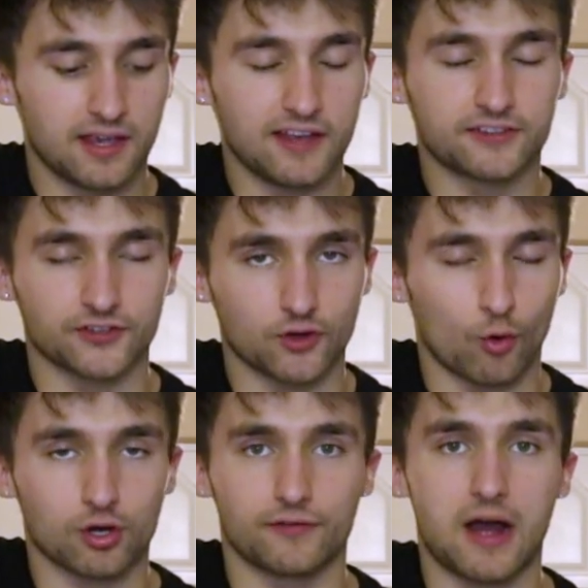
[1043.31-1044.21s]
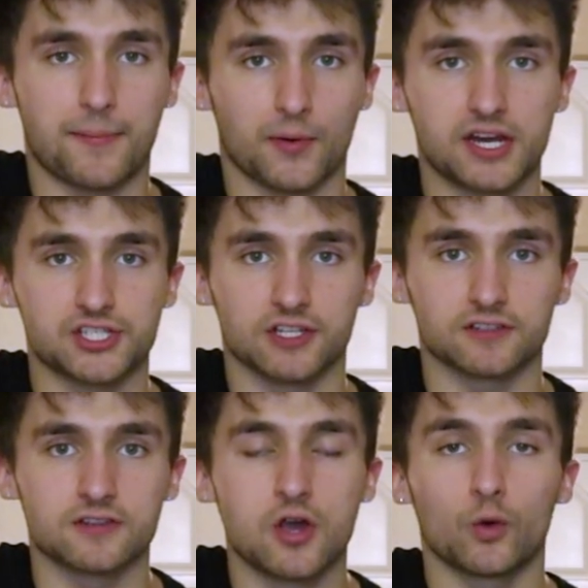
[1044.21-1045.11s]
is there's an order of
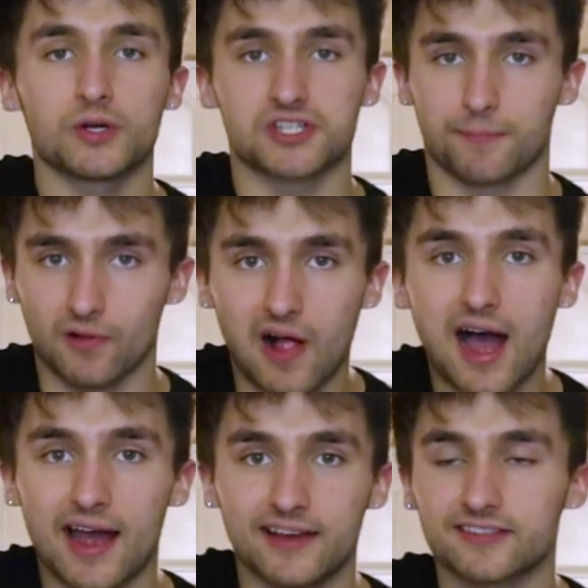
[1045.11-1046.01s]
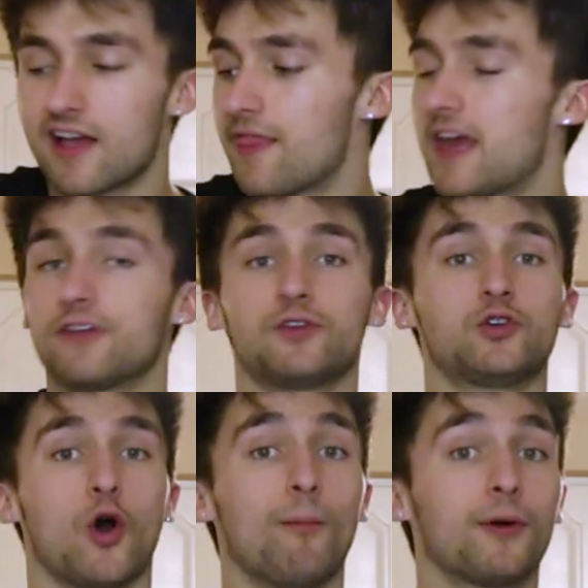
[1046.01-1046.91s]
operations, which implies that if you
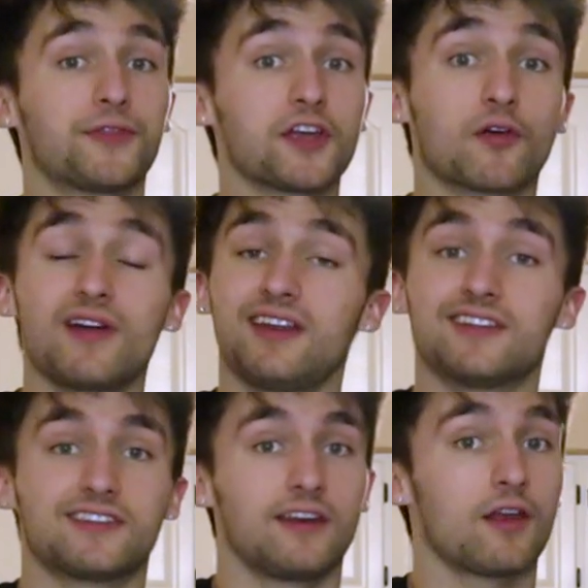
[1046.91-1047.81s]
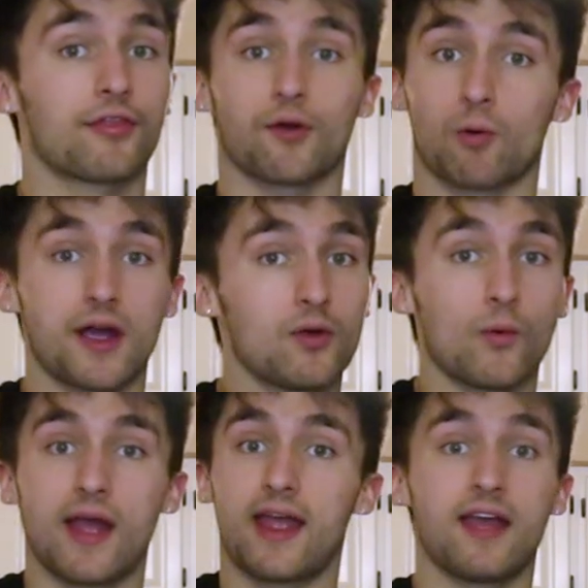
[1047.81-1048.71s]
don't put the ingredients in the right
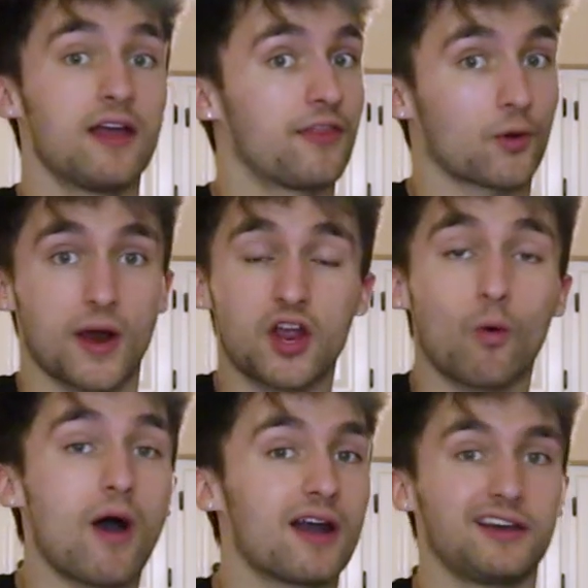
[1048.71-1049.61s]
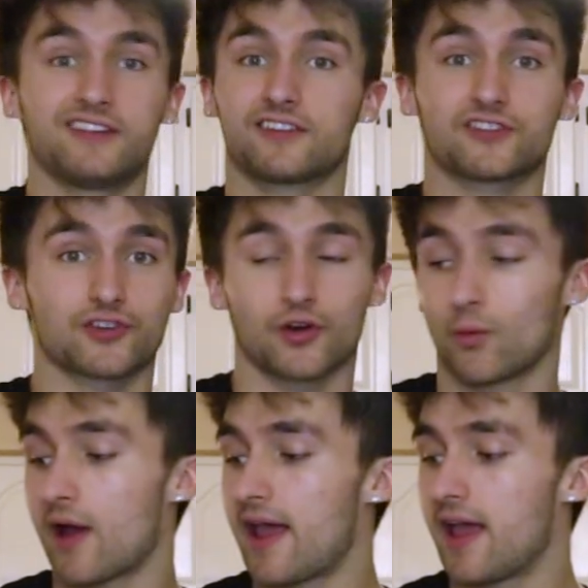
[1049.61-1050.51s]
way, in the right quantities, in a
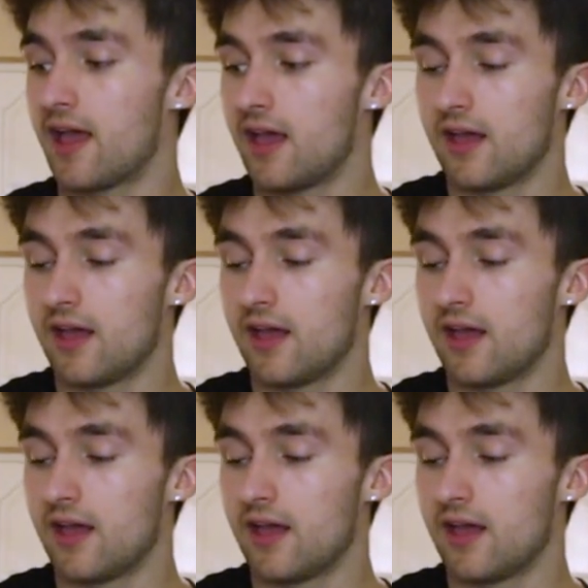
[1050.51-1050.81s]
certain way,